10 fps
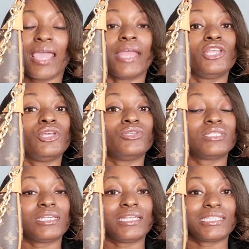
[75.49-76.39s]
and
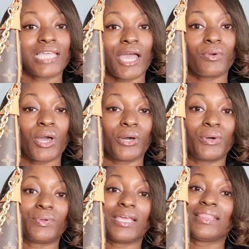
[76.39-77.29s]
use the discount
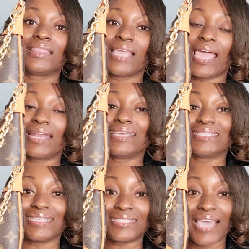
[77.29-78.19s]
code that
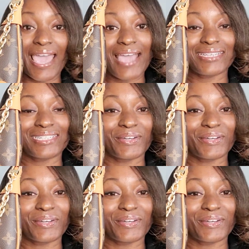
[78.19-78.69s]
is attached.